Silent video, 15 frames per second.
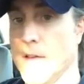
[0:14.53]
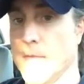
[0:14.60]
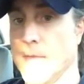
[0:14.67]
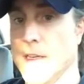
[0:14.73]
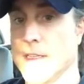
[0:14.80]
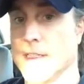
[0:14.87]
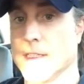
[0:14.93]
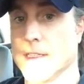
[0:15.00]
own
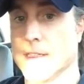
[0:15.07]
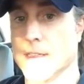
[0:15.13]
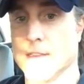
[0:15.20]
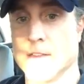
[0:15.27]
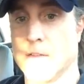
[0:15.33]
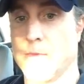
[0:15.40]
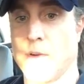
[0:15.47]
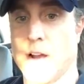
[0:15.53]
business.
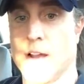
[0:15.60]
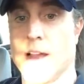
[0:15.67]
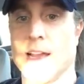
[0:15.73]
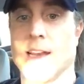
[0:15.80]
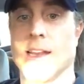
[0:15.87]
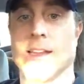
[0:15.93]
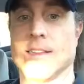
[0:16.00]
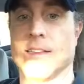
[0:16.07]
There's no problem. I got
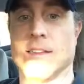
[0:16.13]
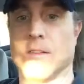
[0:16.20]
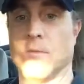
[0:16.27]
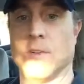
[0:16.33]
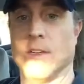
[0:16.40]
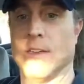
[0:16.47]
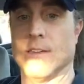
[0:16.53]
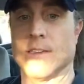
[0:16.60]
to get tinted
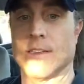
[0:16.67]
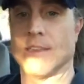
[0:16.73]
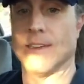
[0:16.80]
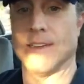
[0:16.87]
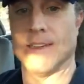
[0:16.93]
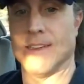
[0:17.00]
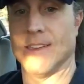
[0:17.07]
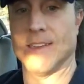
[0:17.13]
windows.
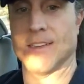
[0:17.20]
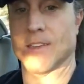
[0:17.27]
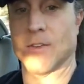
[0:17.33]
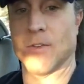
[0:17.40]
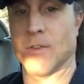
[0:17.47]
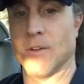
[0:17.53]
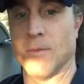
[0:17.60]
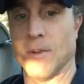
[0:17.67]
This is
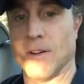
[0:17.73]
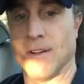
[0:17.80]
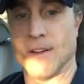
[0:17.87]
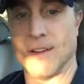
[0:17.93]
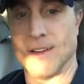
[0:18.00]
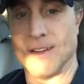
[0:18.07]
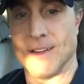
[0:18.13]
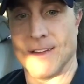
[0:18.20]
horrible."
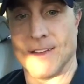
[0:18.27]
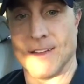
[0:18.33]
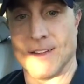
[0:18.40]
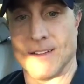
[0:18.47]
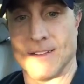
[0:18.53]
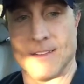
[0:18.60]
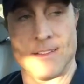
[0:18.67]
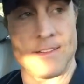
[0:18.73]
You
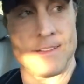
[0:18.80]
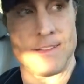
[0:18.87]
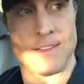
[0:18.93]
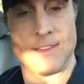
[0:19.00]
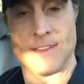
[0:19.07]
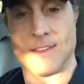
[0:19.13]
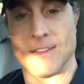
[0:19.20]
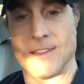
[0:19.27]
know,
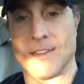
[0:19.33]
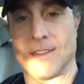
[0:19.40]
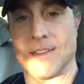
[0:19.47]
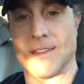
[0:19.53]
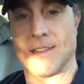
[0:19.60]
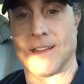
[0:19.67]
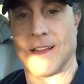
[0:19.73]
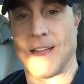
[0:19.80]

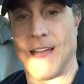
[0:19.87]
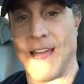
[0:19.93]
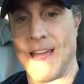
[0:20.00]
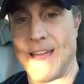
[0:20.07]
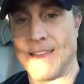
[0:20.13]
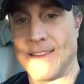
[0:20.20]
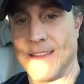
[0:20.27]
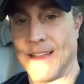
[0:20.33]
I
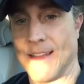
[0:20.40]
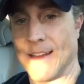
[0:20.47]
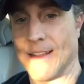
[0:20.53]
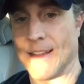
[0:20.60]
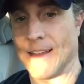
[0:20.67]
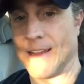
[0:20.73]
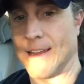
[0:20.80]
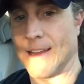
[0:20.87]
hate that.
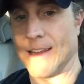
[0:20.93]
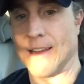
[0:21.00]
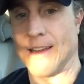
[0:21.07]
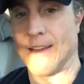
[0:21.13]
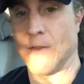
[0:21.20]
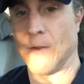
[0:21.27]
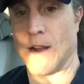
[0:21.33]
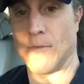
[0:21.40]
Like
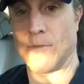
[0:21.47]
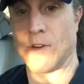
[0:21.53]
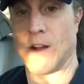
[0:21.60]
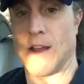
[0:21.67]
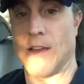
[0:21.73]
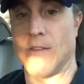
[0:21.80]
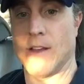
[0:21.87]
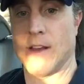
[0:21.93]
when I'm
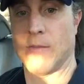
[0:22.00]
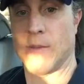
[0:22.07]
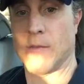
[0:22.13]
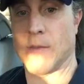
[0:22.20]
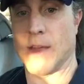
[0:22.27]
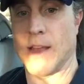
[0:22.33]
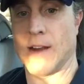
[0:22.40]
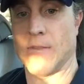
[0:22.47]
driving, if
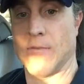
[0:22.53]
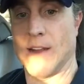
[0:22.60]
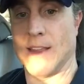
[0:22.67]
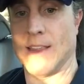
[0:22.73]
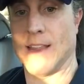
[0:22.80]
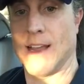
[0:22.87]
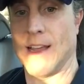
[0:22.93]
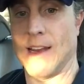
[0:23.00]
I'm at a
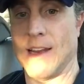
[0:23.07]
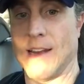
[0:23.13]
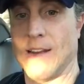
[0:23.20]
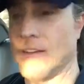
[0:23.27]
red light, an